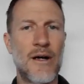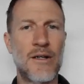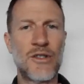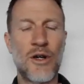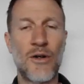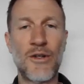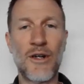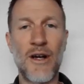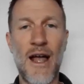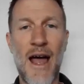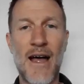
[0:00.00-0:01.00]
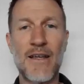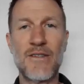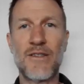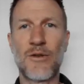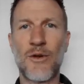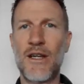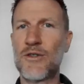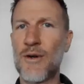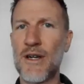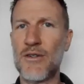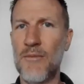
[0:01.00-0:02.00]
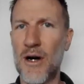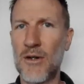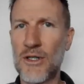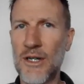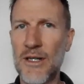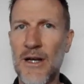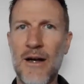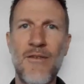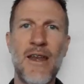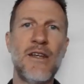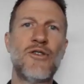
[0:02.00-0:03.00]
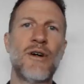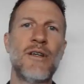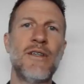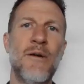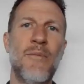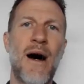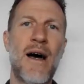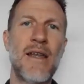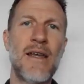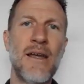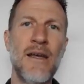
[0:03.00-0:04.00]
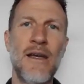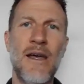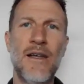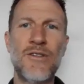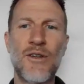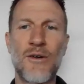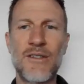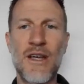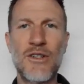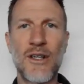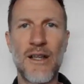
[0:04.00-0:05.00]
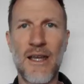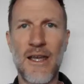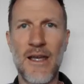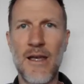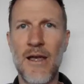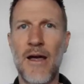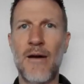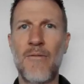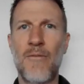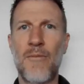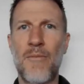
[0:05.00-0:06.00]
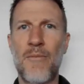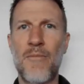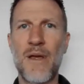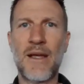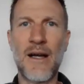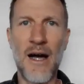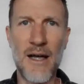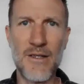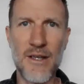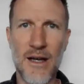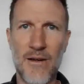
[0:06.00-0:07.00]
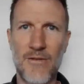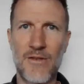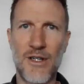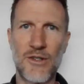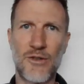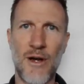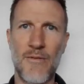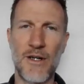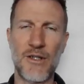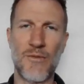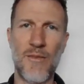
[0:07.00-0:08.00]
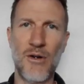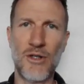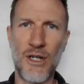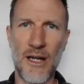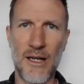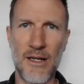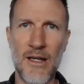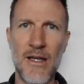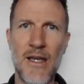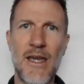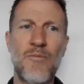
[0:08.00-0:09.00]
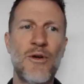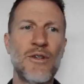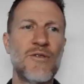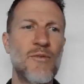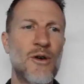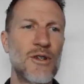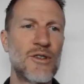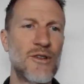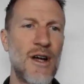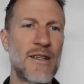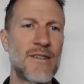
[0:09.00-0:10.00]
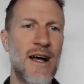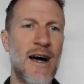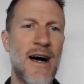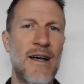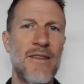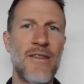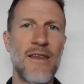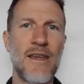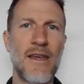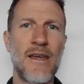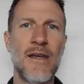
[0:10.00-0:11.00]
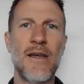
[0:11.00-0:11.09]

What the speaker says: shoulder has the greatest range of motion of any joint in the body. And so essentially, because of such great range of motion, it puts more stress on the